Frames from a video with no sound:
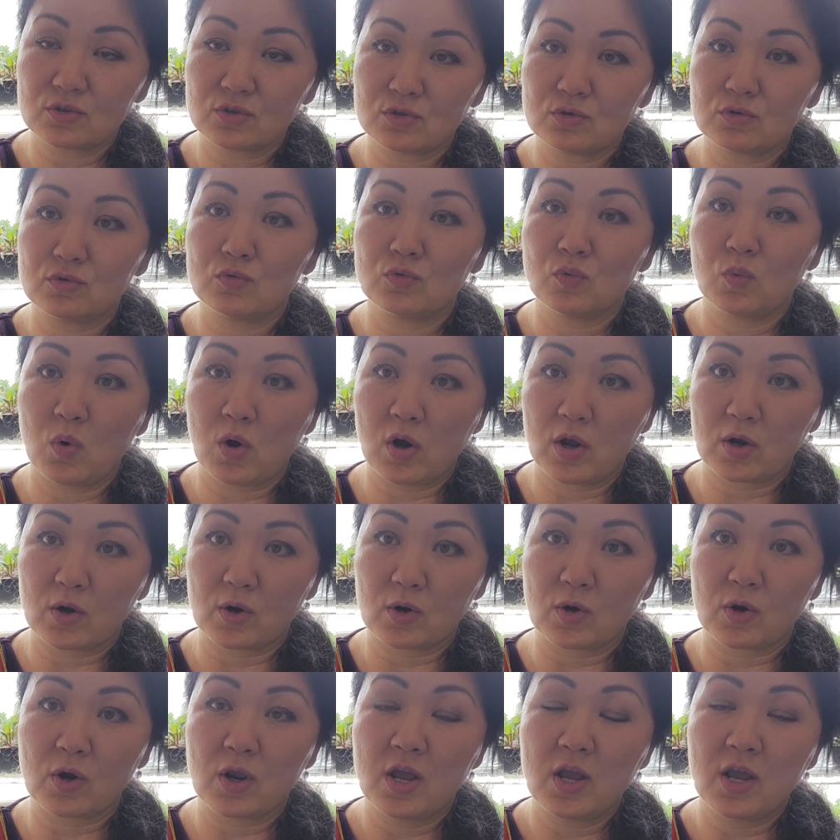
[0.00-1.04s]
to
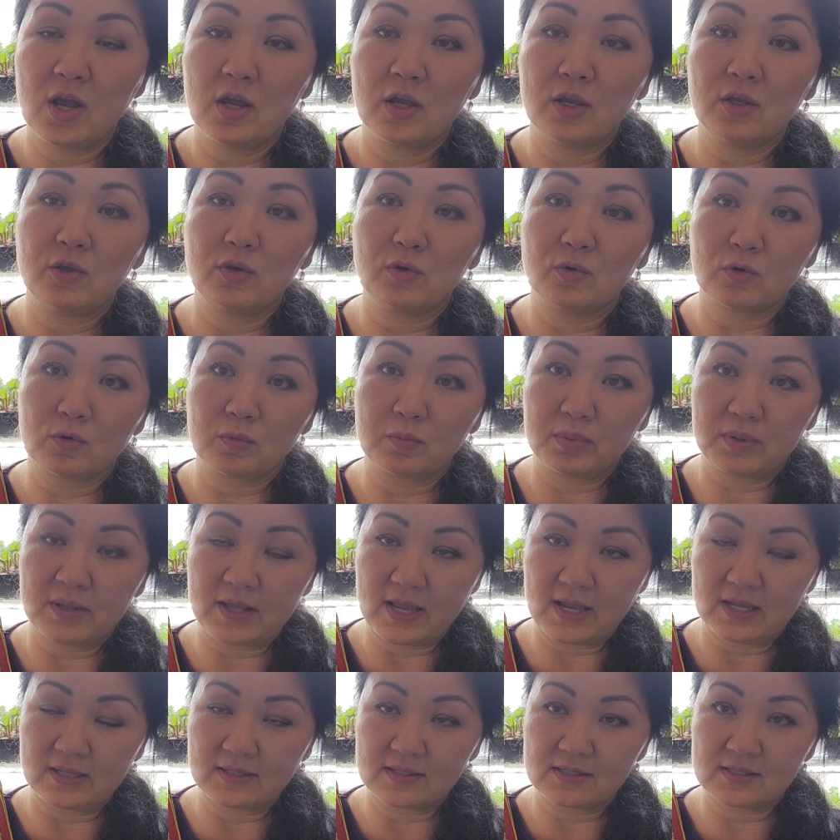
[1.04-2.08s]
water your
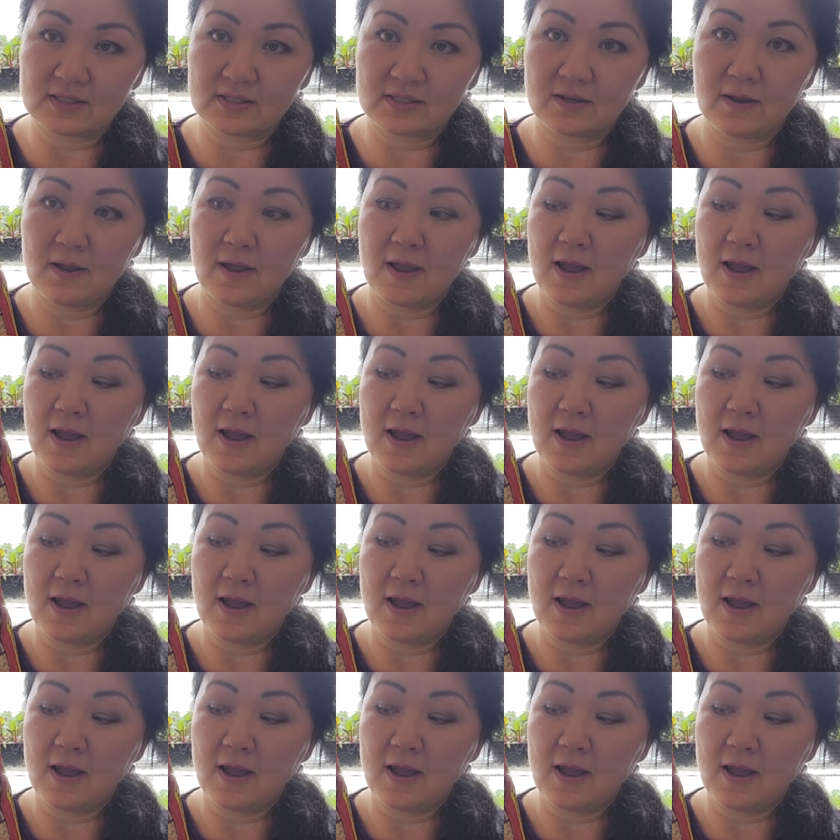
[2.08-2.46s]
plants.